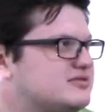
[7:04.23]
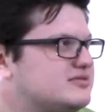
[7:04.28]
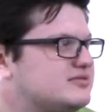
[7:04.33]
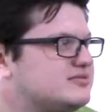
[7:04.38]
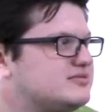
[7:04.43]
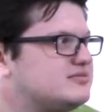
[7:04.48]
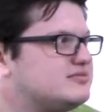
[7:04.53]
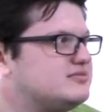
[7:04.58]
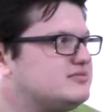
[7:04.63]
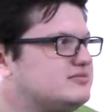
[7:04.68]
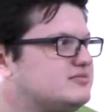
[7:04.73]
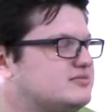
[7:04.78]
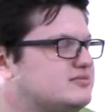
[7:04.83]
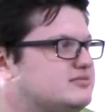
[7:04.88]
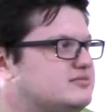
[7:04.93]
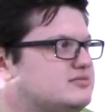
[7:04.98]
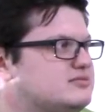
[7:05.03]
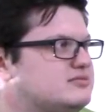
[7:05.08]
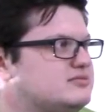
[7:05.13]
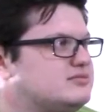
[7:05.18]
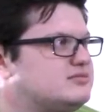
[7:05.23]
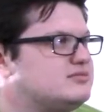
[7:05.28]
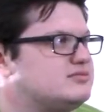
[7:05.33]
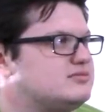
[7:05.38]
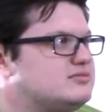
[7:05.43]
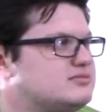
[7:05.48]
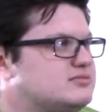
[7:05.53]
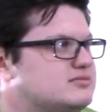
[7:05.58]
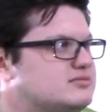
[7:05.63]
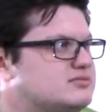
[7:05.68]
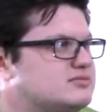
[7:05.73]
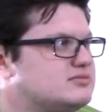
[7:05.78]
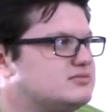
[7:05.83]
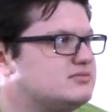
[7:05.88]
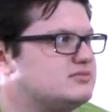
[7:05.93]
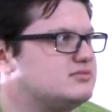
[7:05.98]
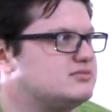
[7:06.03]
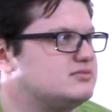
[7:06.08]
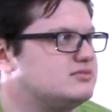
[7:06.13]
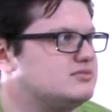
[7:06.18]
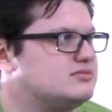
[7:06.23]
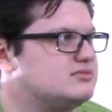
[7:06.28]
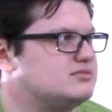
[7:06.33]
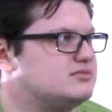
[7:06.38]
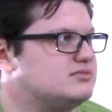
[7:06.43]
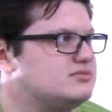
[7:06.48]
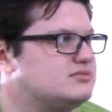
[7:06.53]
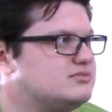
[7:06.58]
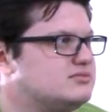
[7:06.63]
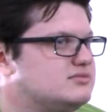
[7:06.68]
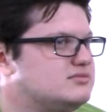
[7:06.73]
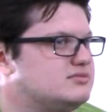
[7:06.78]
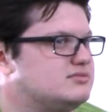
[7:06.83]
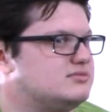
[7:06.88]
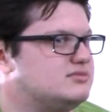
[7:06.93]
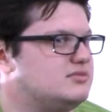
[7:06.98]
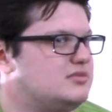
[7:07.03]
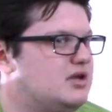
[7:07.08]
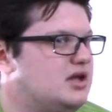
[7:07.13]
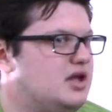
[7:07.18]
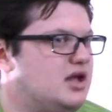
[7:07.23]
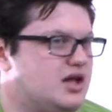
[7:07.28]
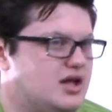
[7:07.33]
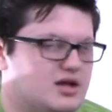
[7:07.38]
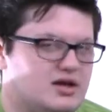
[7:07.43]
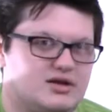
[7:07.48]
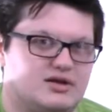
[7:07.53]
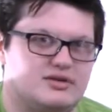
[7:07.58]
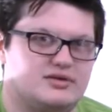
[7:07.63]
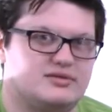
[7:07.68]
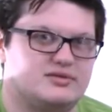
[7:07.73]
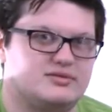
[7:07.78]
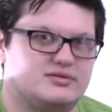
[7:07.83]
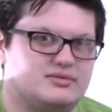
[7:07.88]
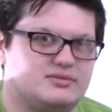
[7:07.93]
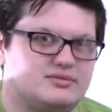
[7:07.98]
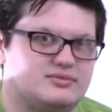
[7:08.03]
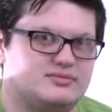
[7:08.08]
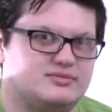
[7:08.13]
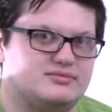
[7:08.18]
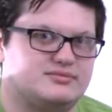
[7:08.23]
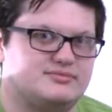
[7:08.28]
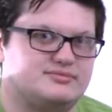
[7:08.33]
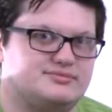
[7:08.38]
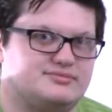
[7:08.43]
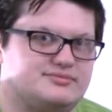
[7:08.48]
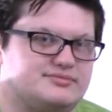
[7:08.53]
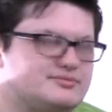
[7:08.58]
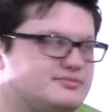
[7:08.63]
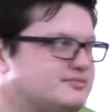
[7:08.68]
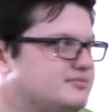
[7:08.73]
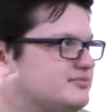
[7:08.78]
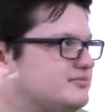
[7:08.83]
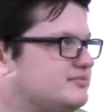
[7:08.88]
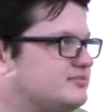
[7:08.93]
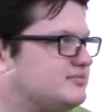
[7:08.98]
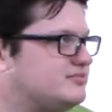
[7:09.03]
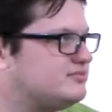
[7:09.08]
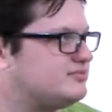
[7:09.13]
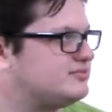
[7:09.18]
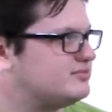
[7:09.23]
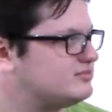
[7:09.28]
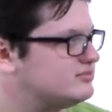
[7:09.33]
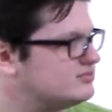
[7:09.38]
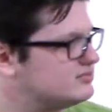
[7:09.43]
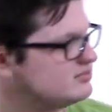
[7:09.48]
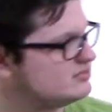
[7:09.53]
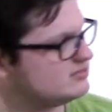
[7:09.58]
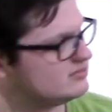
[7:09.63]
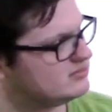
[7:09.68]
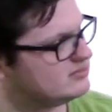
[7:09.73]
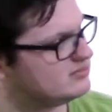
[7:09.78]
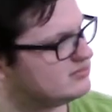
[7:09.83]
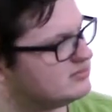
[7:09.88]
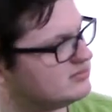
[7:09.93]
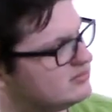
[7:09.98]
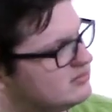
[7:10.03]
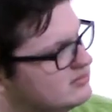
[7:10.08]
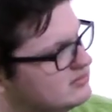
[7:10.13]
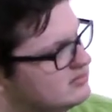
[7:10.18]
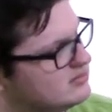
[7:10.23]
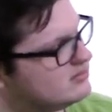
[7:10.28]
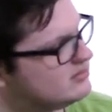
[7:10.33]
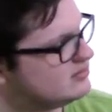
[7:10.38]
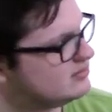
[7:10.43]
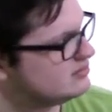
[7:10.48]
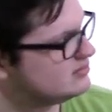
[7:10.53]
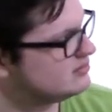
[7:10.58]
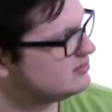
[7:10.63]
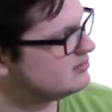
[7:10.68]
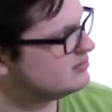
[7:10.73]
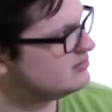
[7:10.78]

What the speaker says: (not speaking)